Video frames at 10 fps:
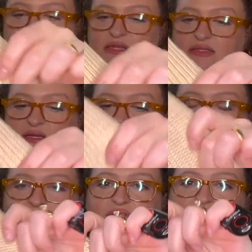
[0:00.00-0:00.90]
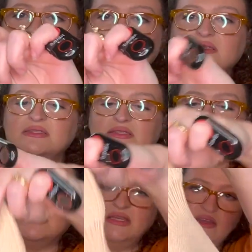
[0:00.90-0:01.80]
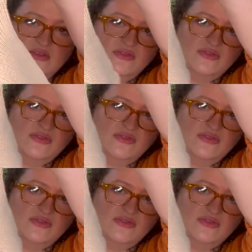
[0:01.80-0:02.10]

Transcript: It does have the wide sleeve.